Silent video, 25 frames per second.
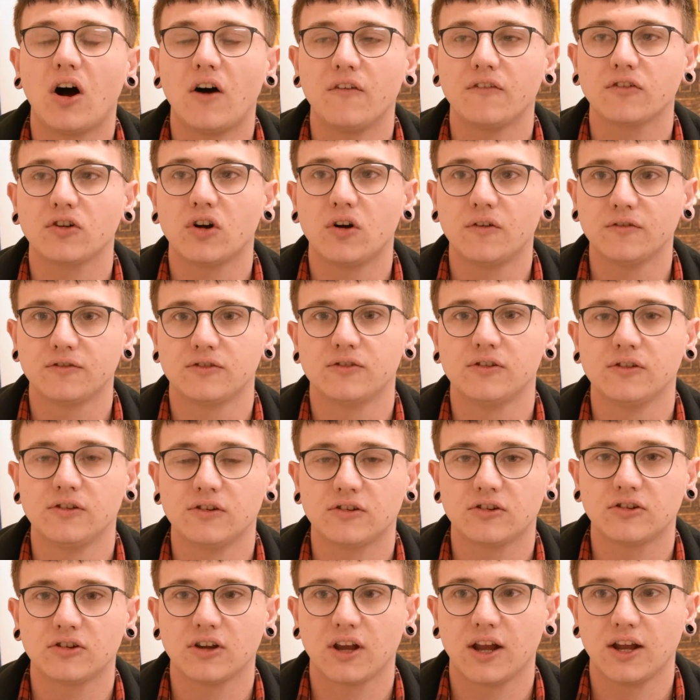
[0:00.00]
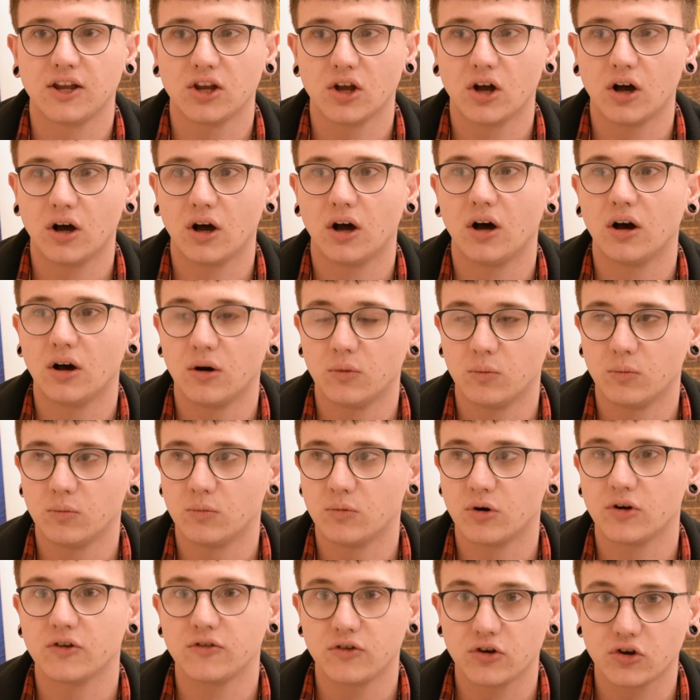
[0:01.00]
Have confidence in your
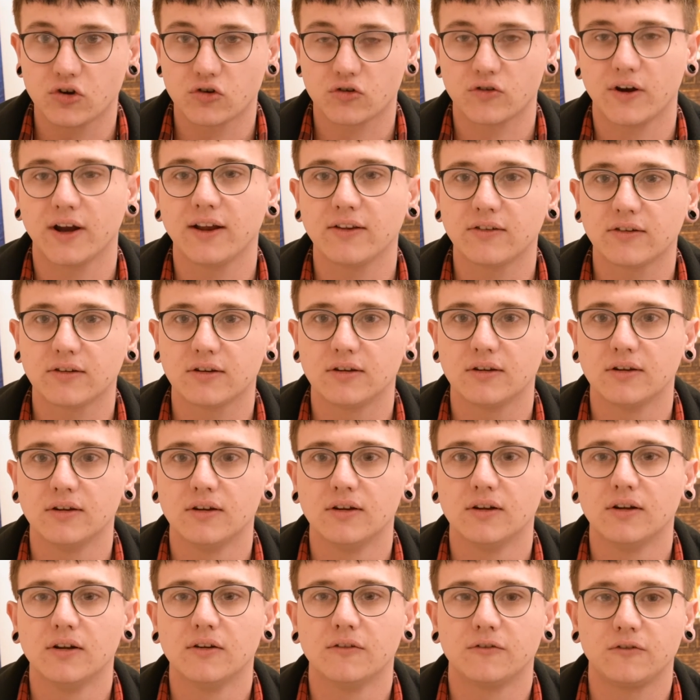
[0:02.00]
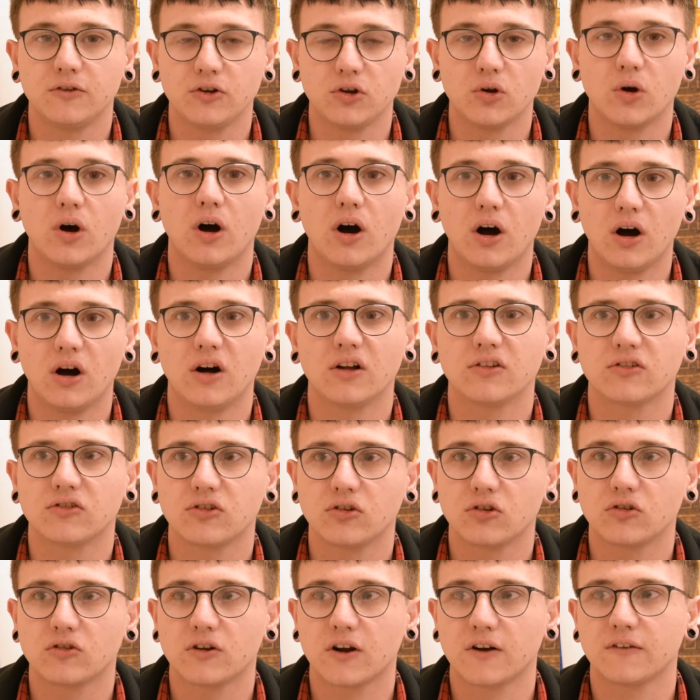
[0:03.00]
what you create for your art,
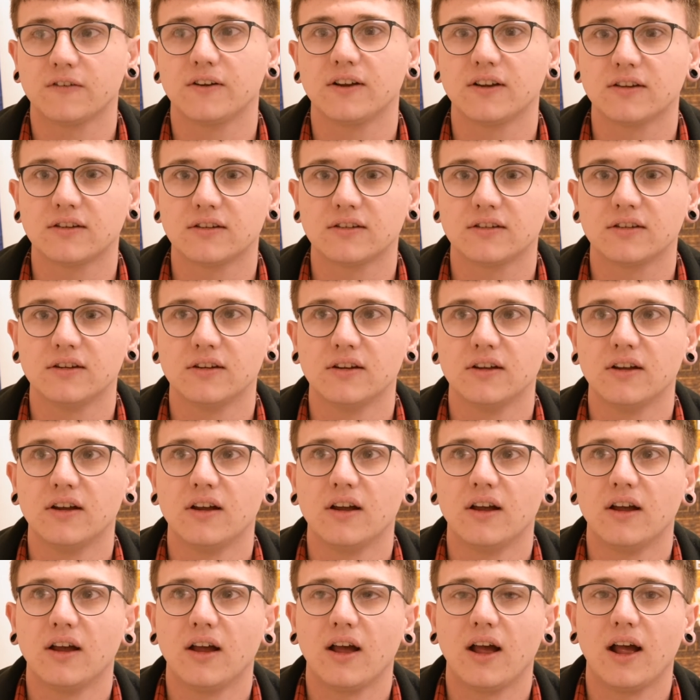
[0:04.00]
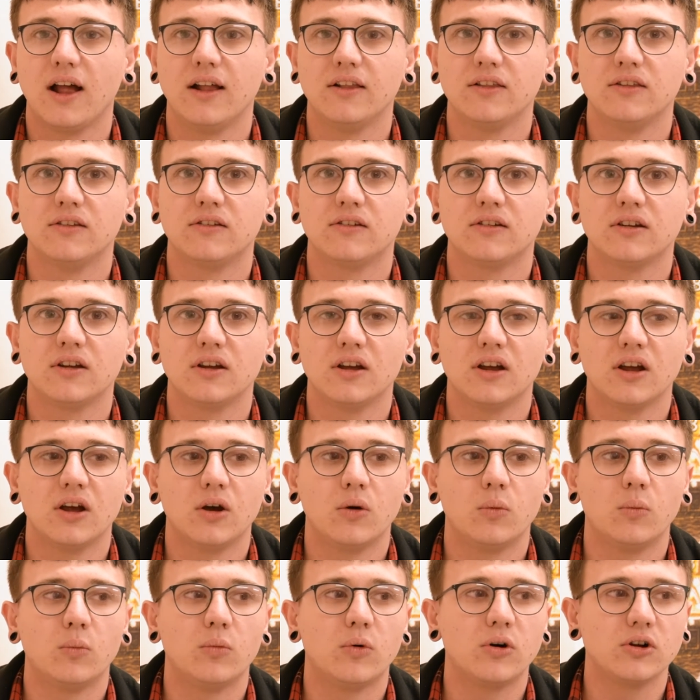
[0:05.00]
your graphics, and
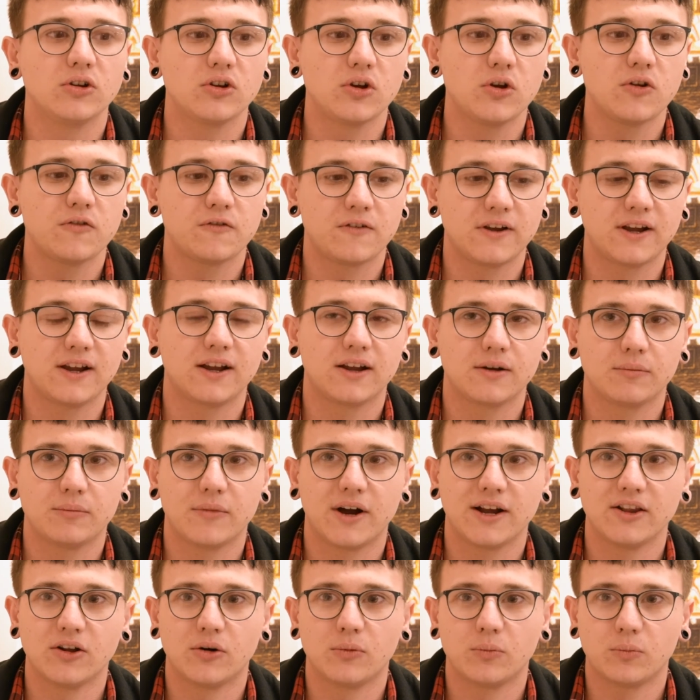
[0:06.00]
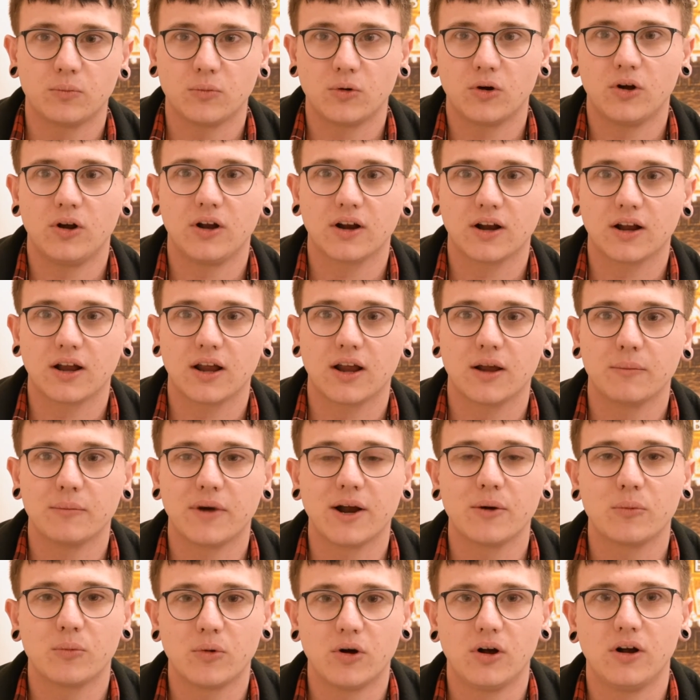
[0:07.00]
what you think might not work,
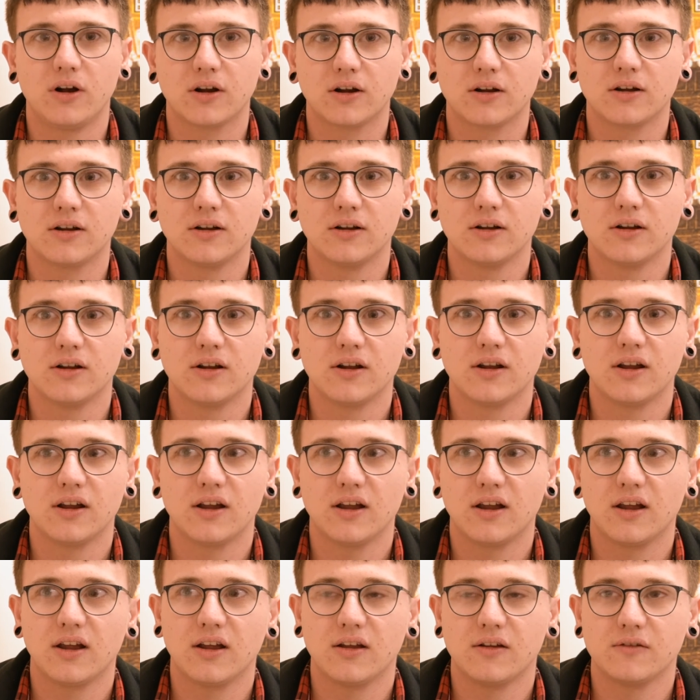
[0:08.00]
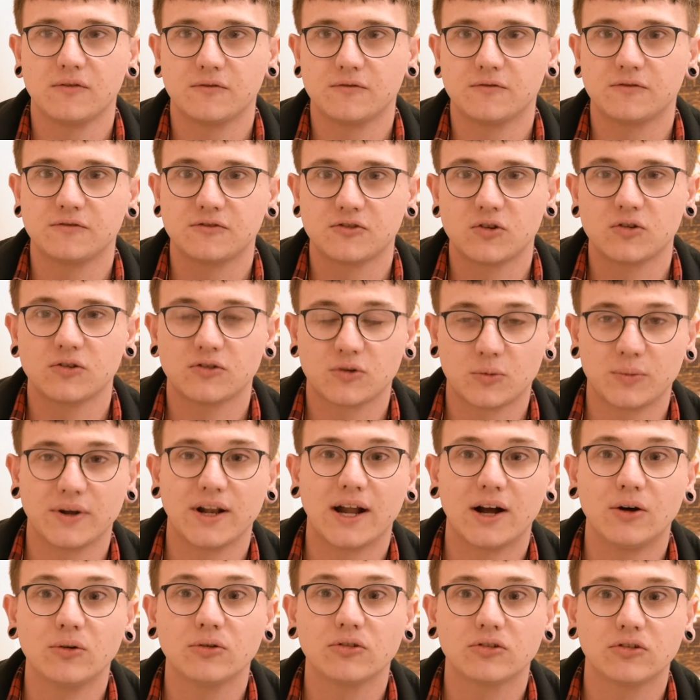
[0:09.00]
might work to someone
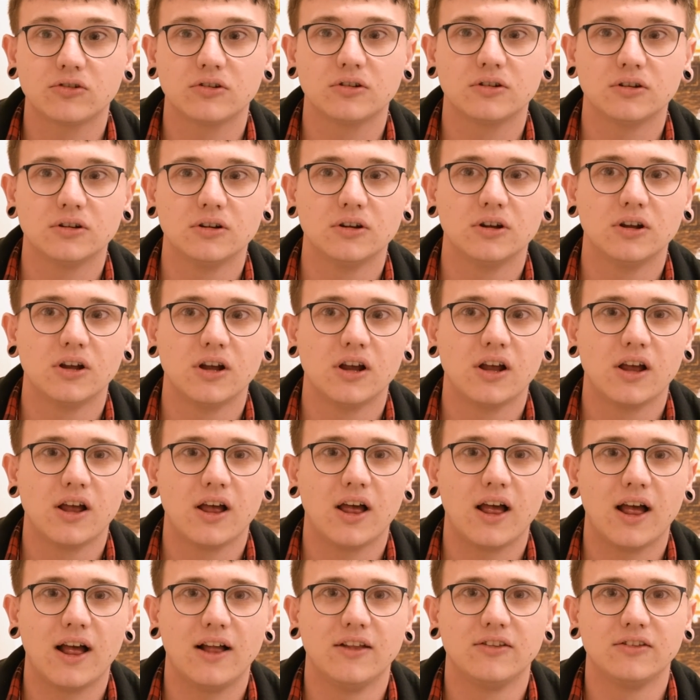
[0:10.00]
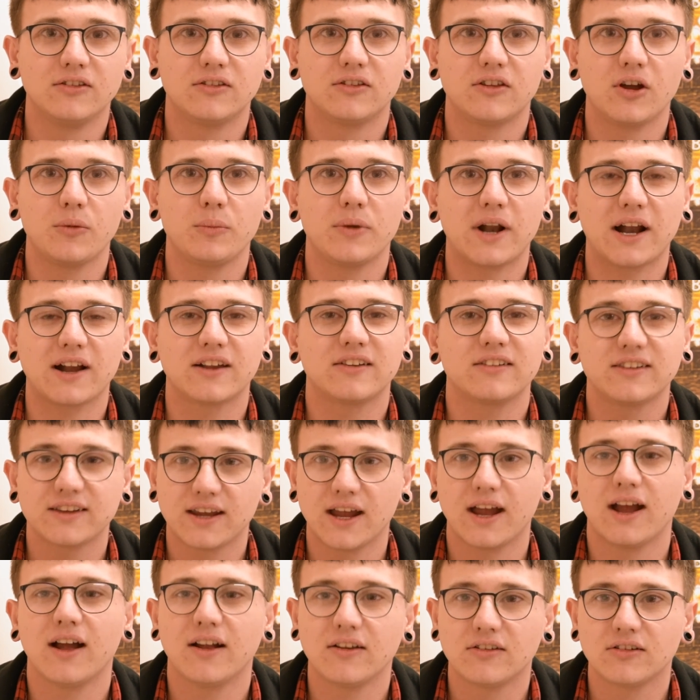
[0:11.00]
else, and don't be like
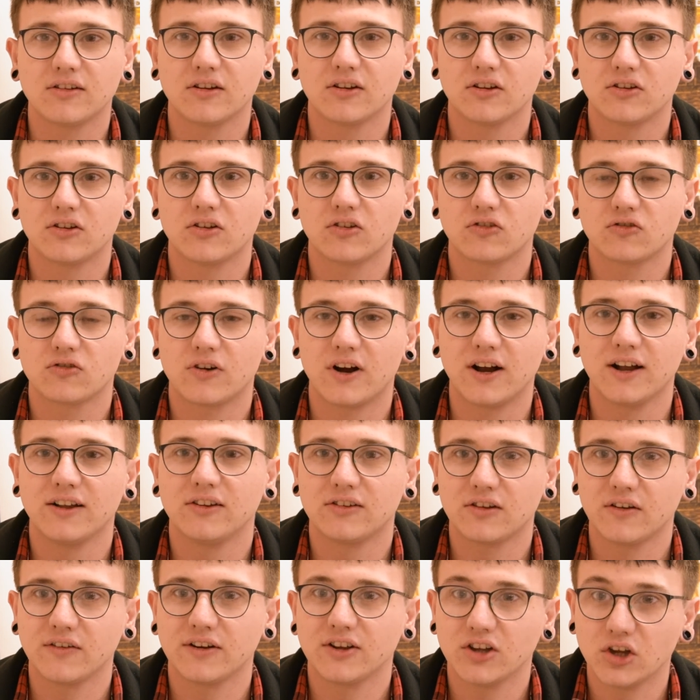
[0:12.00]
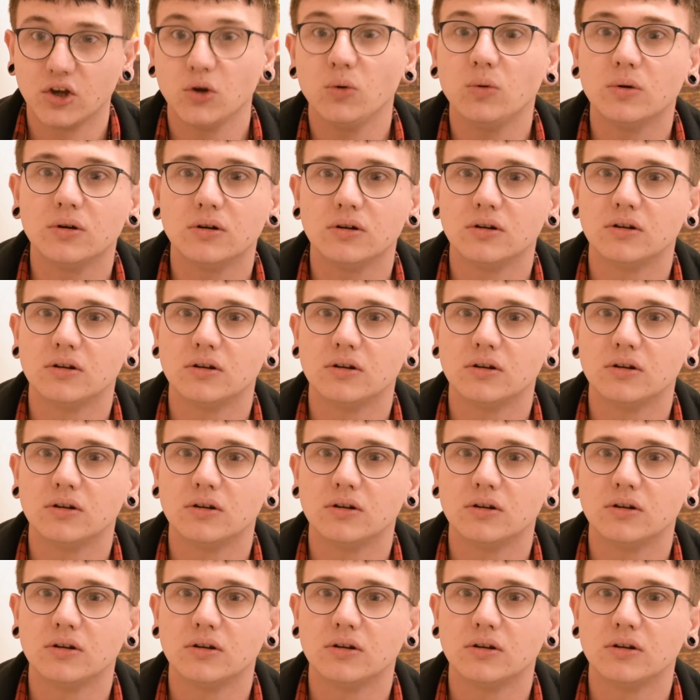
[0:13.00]
scared of trying something new.